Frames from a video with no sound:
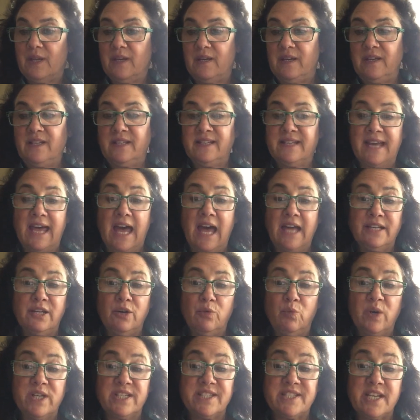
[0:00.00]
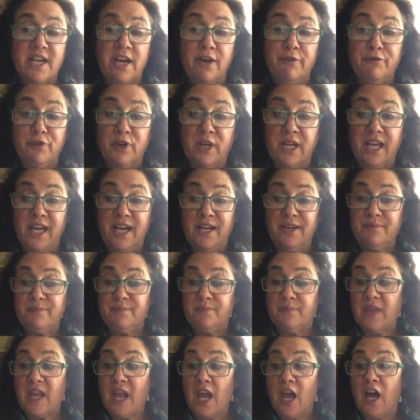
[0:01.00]
In Ghana, West Africa,
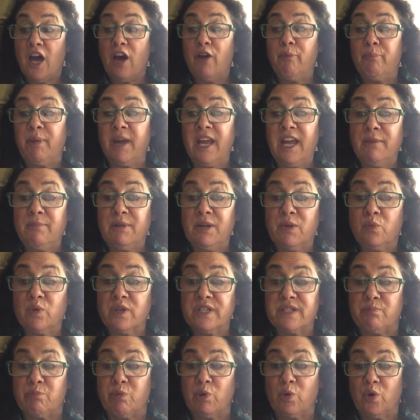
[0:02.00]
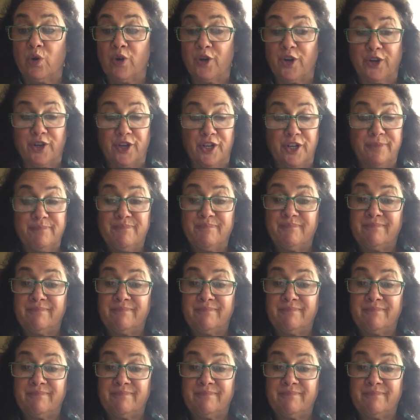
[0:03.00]
a baby was born.